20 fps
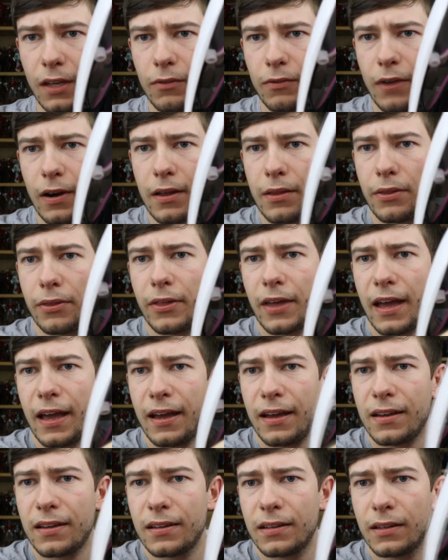right
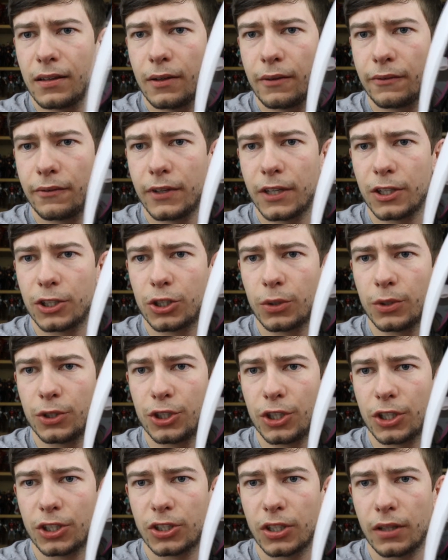there for you to
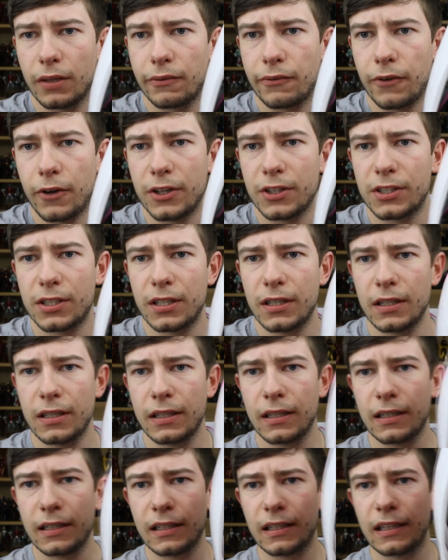adjust at the front,
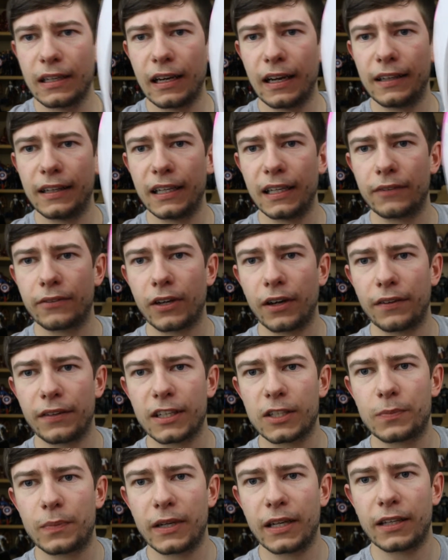and then you've got
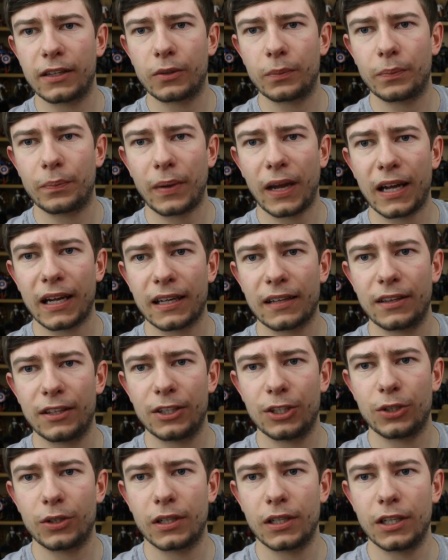this bit at the back
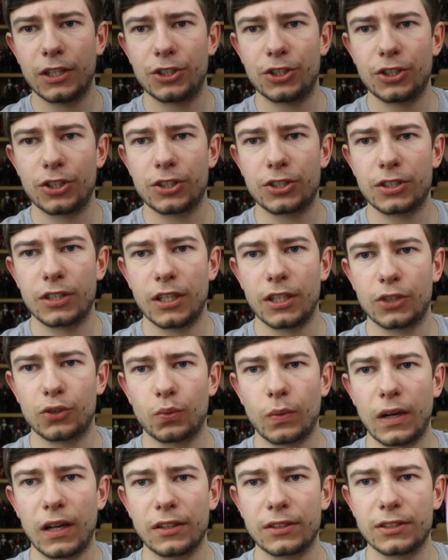that you can adjust as
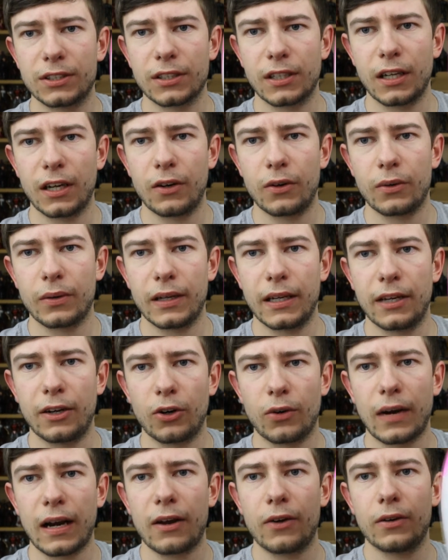well to go in
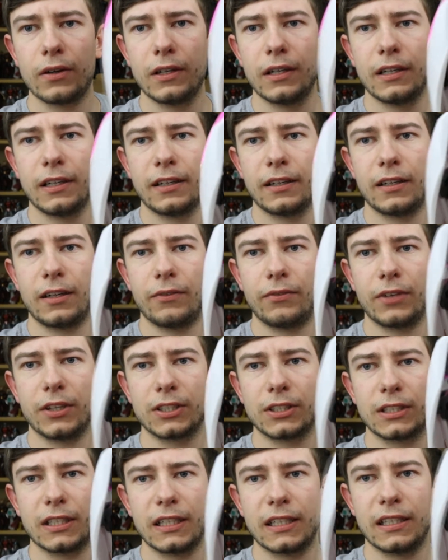or out, and
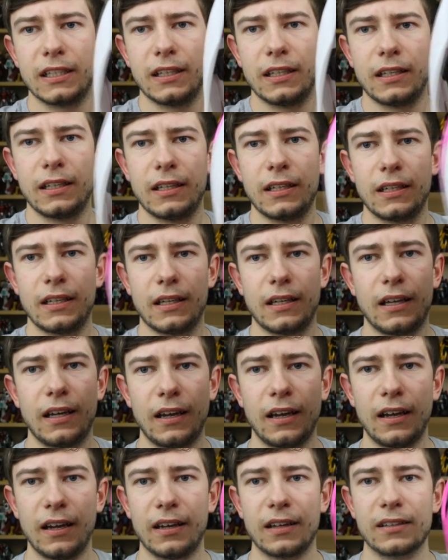obviously,
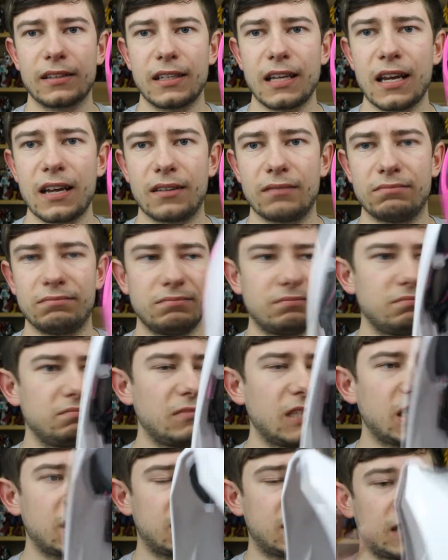yeah, it